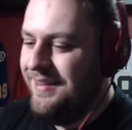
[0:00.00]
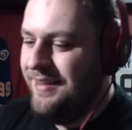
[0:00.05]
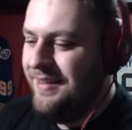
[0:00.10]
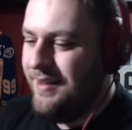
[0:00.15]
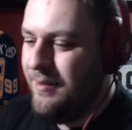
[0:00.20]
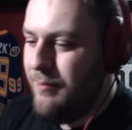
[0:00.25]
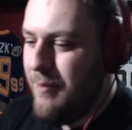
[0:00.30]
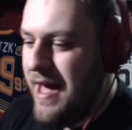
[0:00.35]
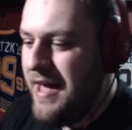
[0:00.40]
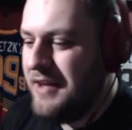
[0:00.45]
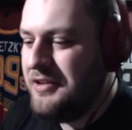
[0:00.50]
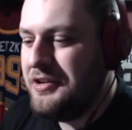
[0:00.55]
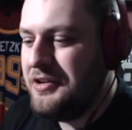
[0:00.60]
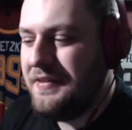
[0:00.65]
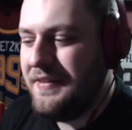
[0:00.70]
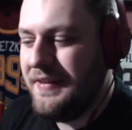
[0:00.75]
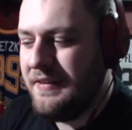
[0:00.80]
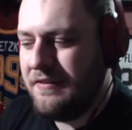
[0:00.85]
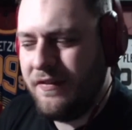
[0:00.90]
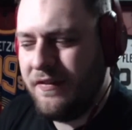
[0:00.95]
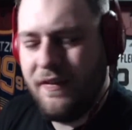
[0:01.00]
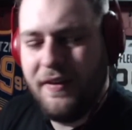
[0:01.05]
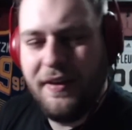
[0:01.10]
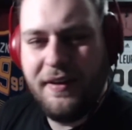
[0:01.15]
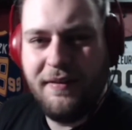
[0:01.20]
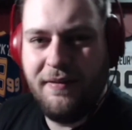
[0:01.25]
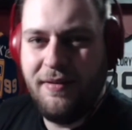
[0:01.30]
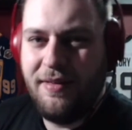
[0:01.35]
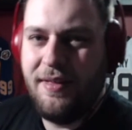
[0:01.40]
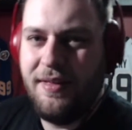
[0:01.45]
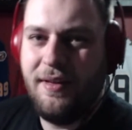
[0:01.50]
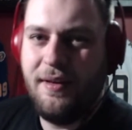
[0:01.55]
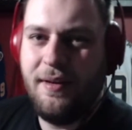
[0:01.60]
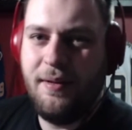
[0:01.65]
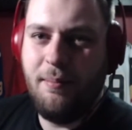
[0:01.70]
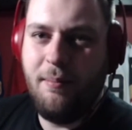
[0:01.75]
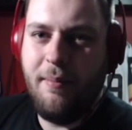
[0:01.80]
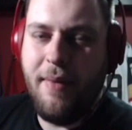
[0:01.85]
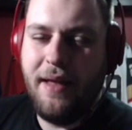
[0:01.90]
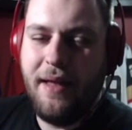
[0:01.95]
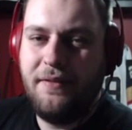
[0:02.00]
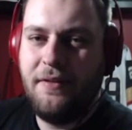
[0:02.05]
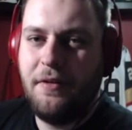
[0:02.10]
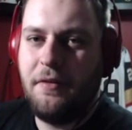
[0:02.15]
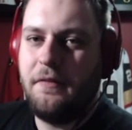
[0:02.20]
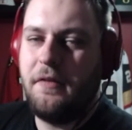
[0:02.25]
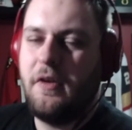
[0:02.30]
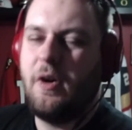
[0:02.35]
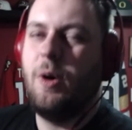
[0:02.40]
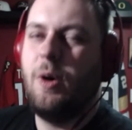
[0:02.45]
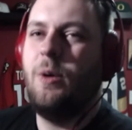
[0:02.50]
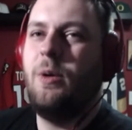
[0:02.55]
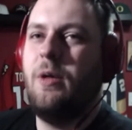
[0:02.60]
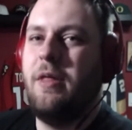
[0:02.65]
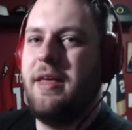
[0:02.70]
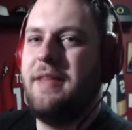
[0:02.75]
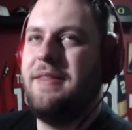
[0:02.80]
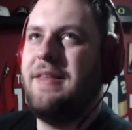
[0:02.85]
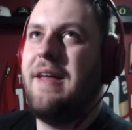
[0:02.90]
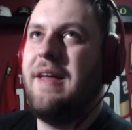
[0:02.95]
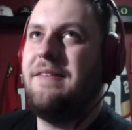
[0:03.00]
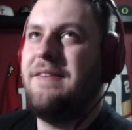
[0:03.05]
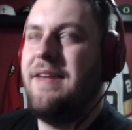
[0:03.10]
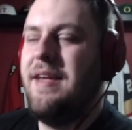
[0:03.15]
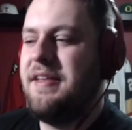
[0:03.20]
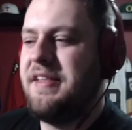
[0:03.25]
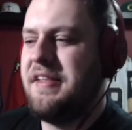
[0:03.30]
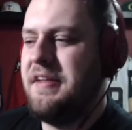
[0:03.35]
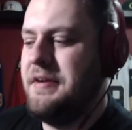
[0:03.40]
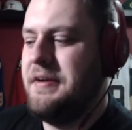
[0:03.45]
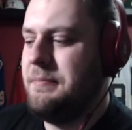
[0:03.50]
Imagine the mental toll that takes on a